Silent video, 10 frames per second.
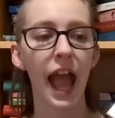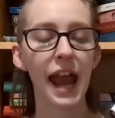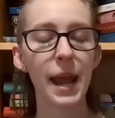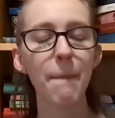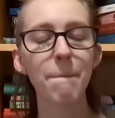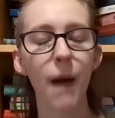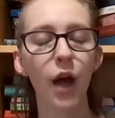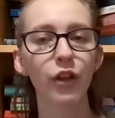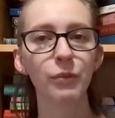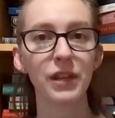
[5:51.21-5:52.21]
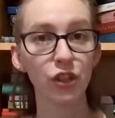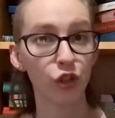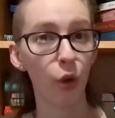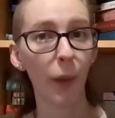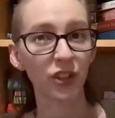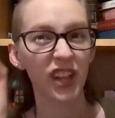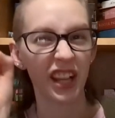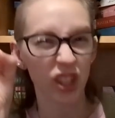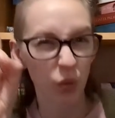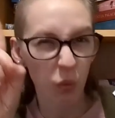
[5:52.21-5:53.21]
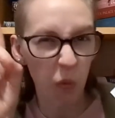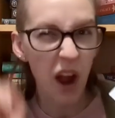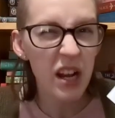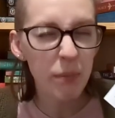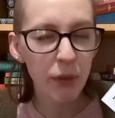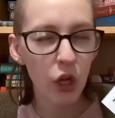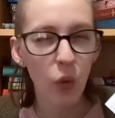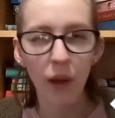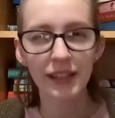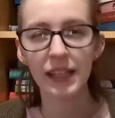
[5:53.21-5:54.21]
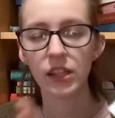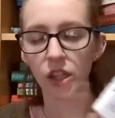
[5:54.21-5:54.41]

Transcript: And it bothered me so much that just one book wasn't.